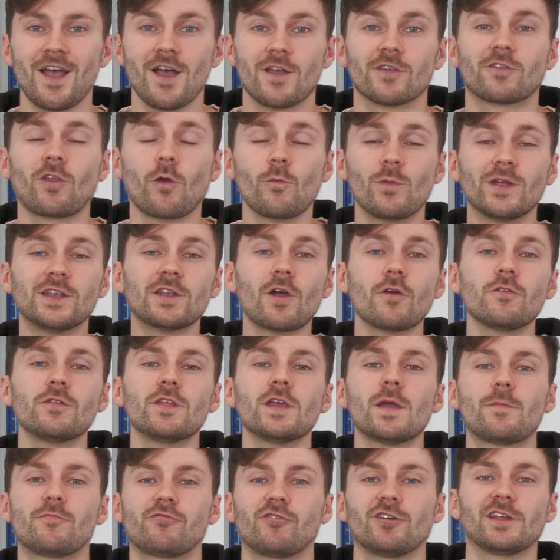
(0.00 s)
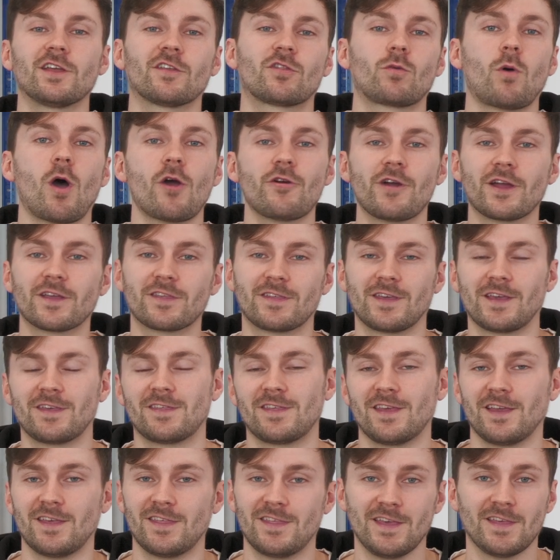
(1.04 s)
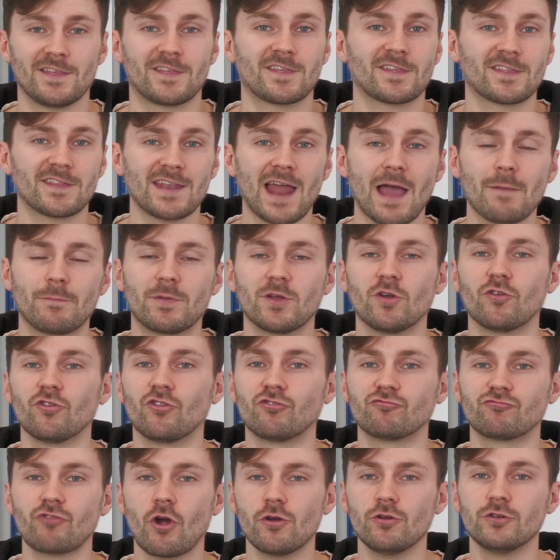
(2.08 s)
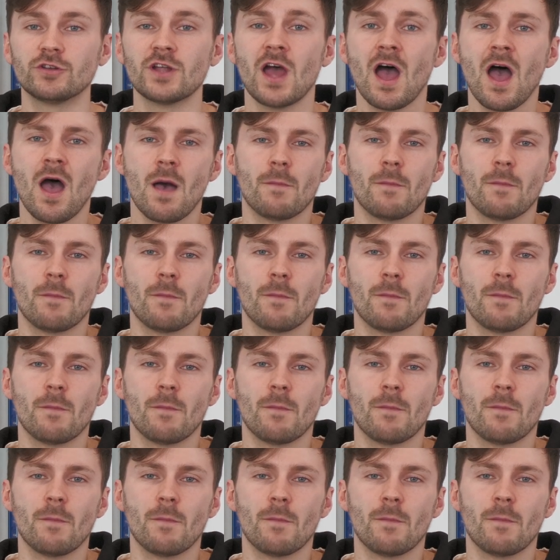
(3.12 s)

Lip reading: So we know the Aprilia Tuareg 660 is snappy on the road,